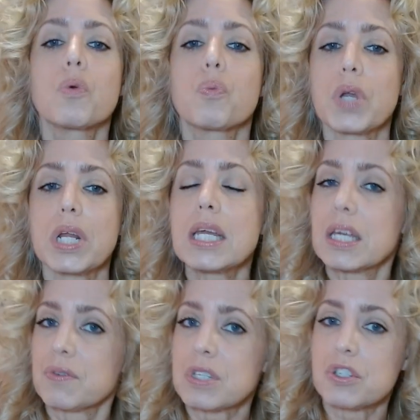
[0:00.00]
Reading
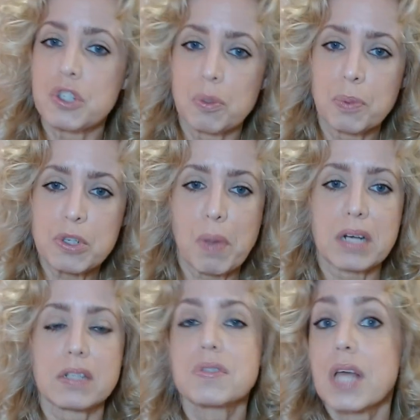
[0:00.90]
gives us new
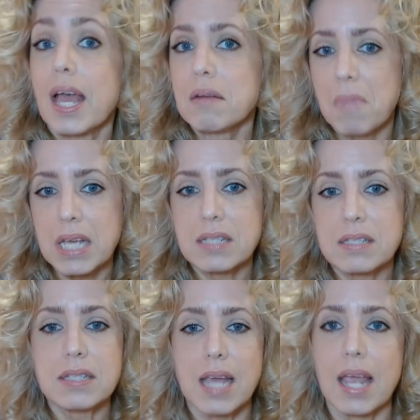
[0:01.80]
perspectives and makes
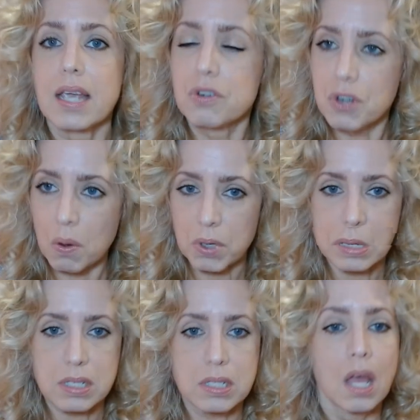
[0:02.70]
us take
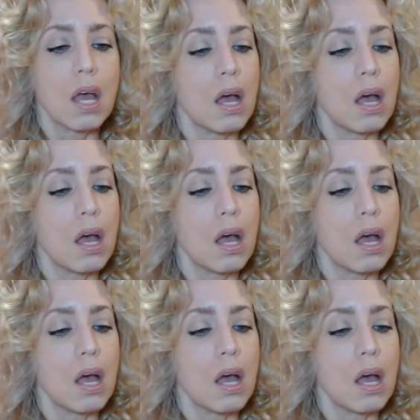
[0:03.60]
notice.